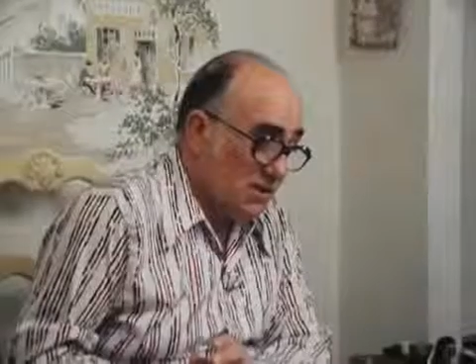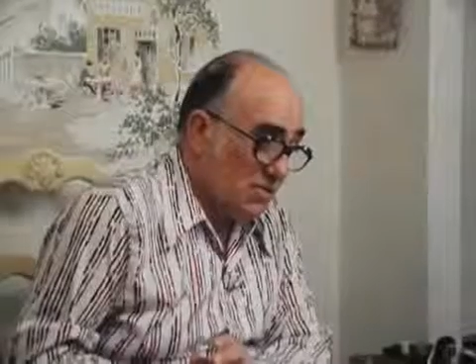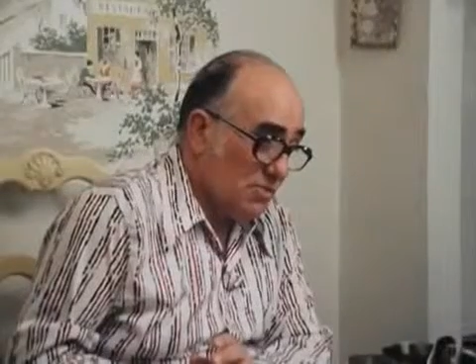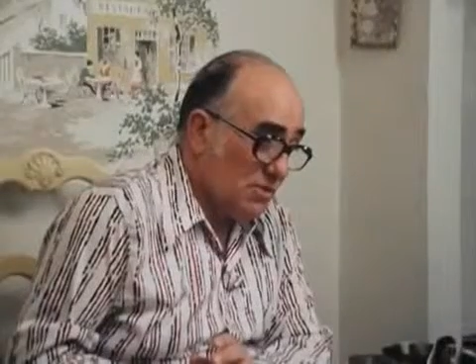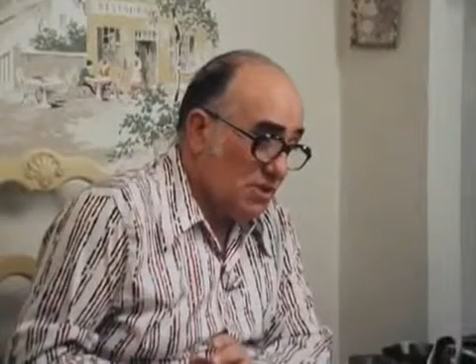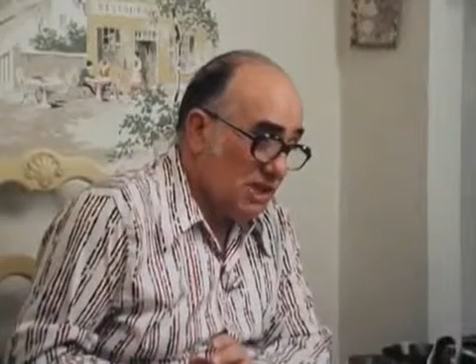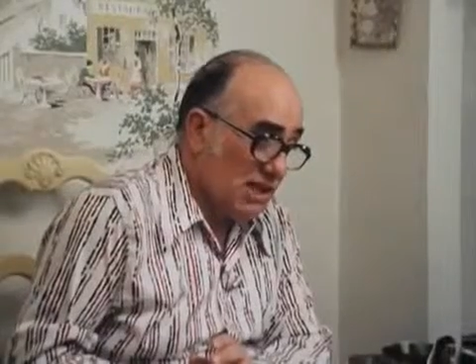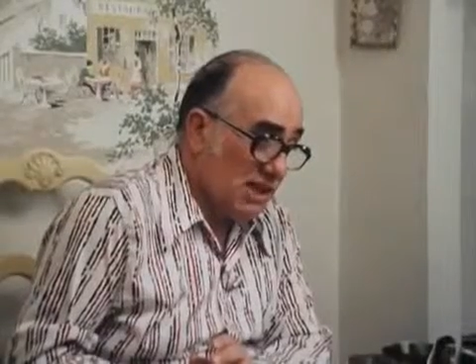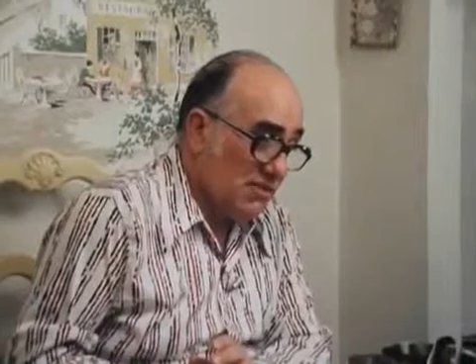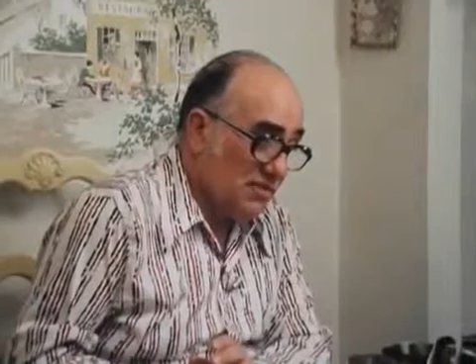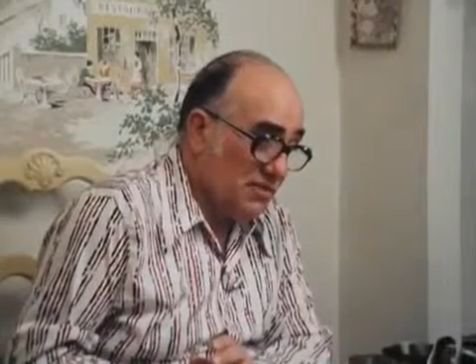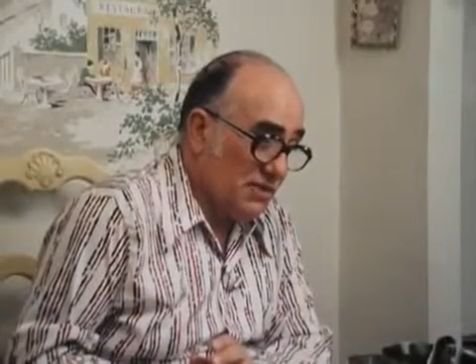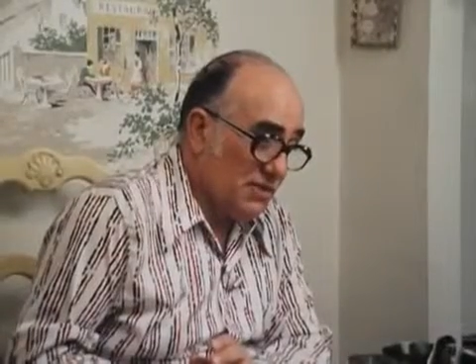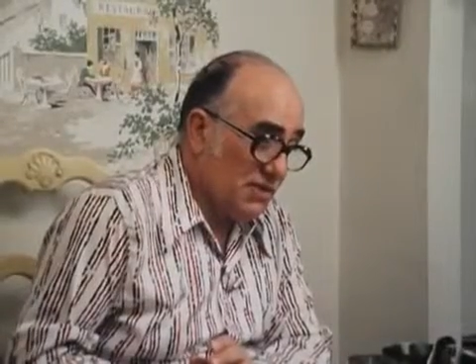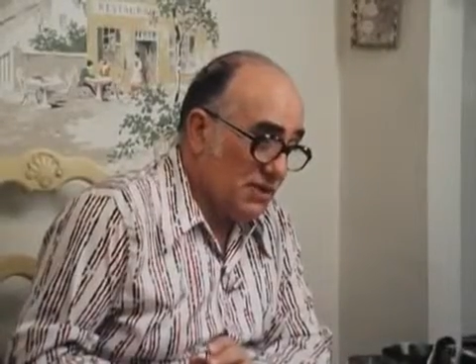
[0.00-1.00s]
we used to have,
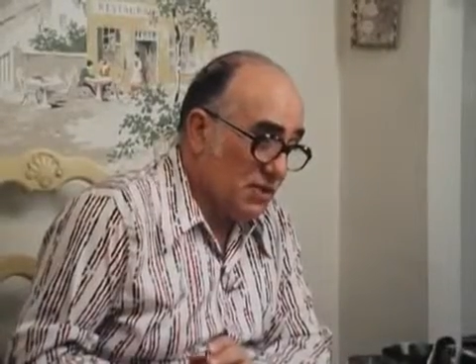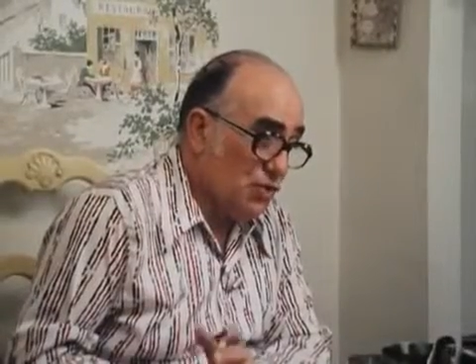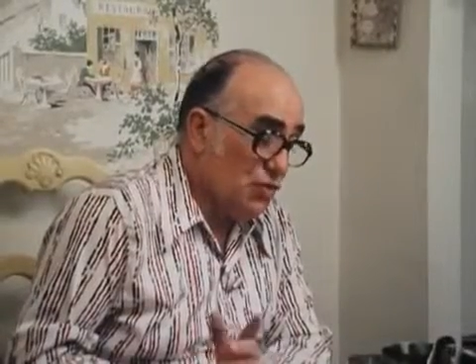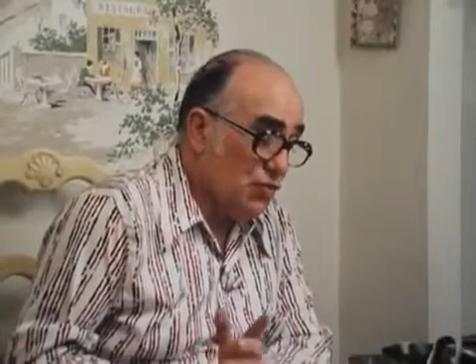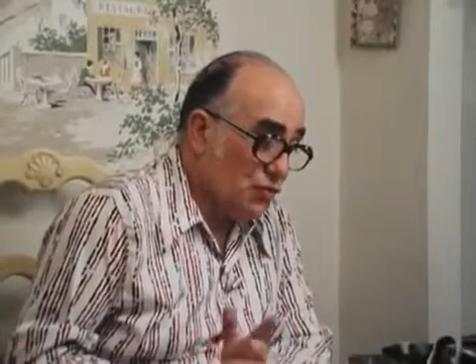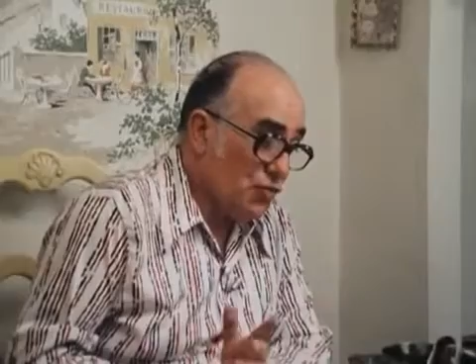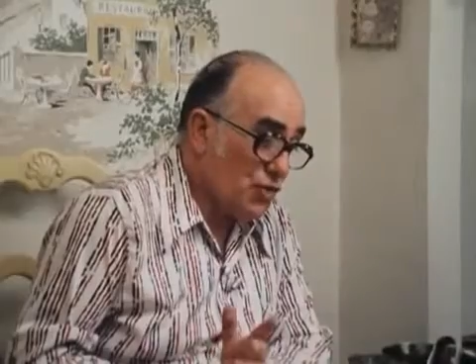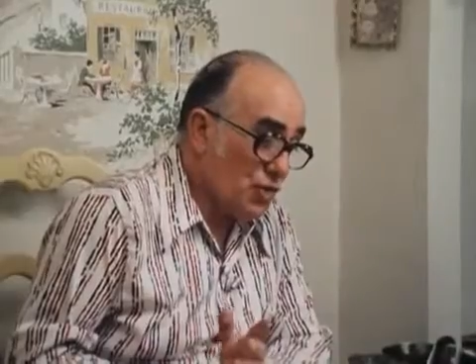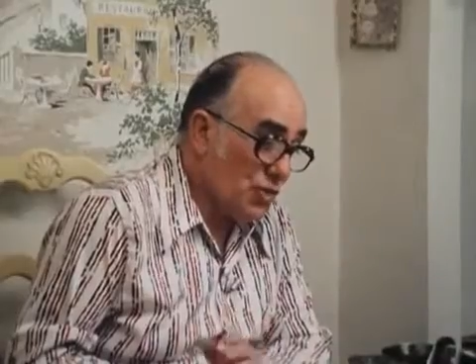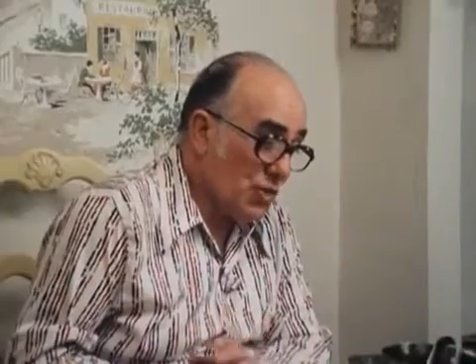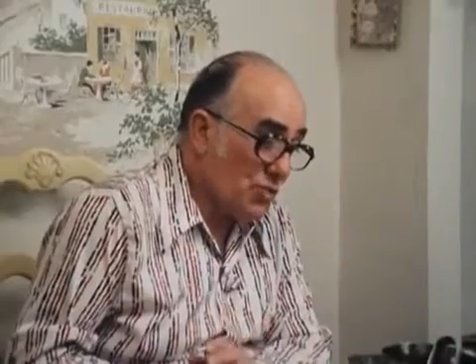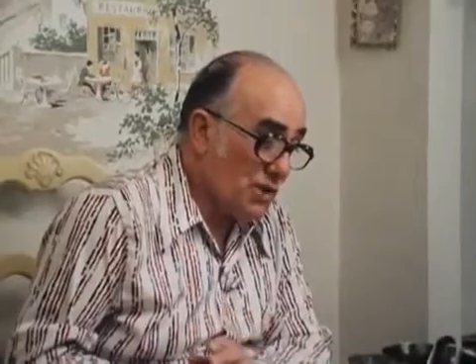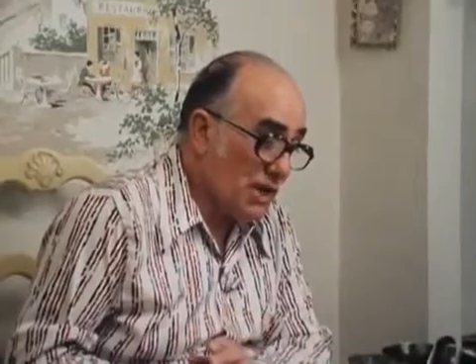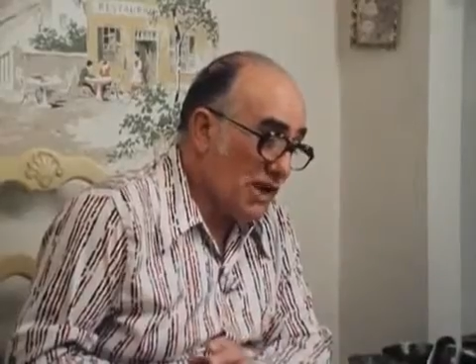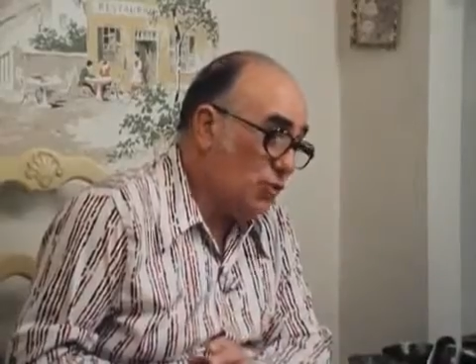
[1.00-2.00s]
in
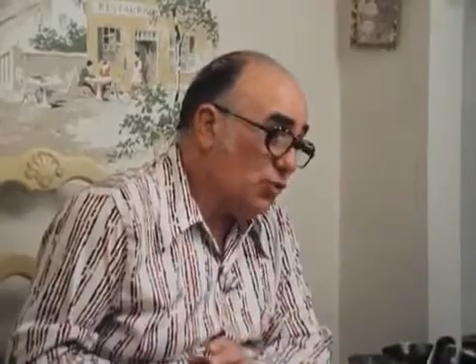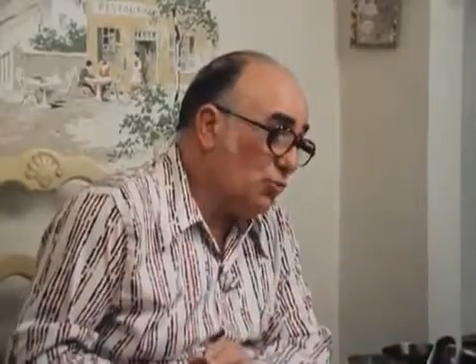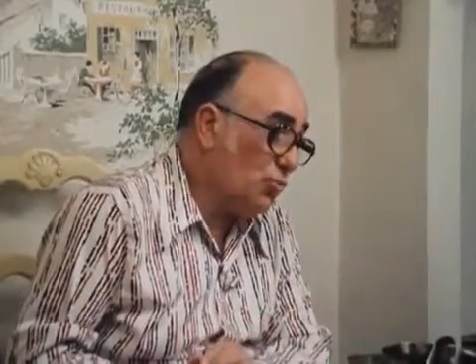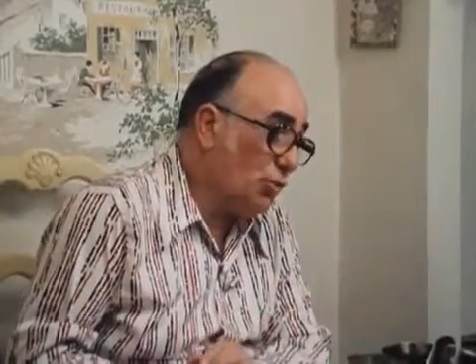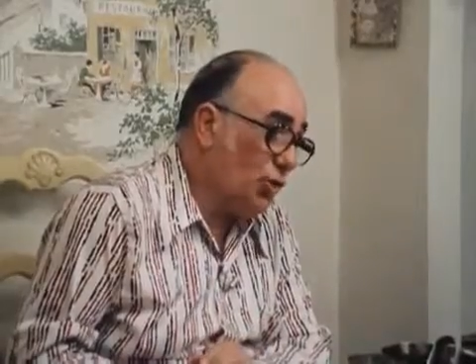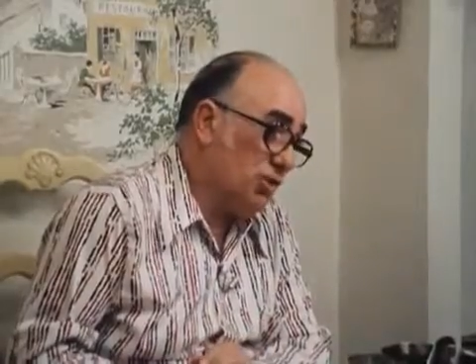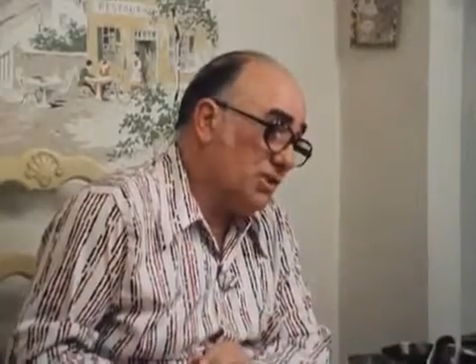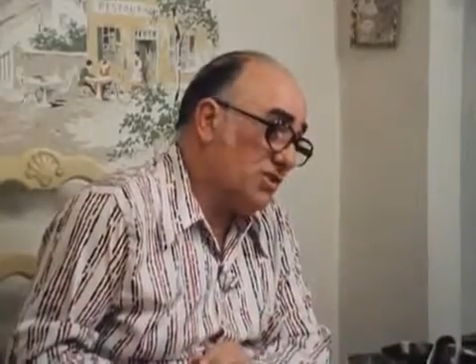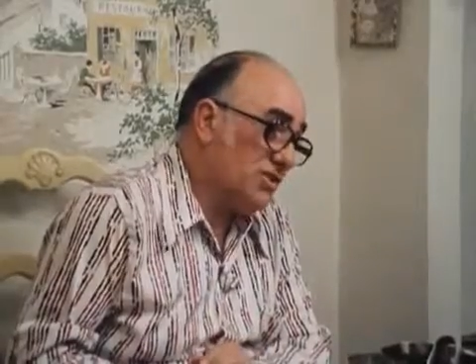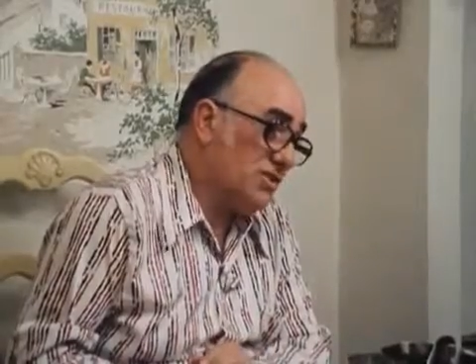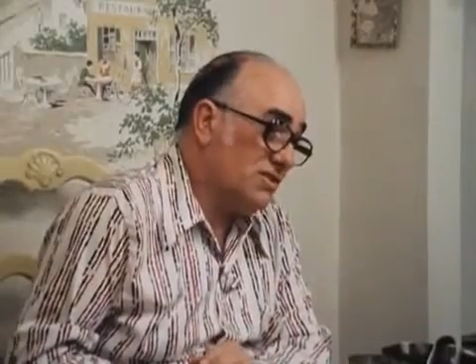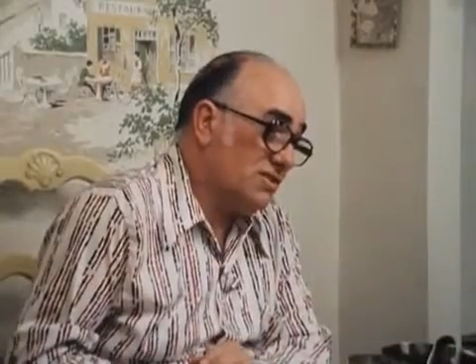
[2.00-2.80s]
241, we had 2 boarders.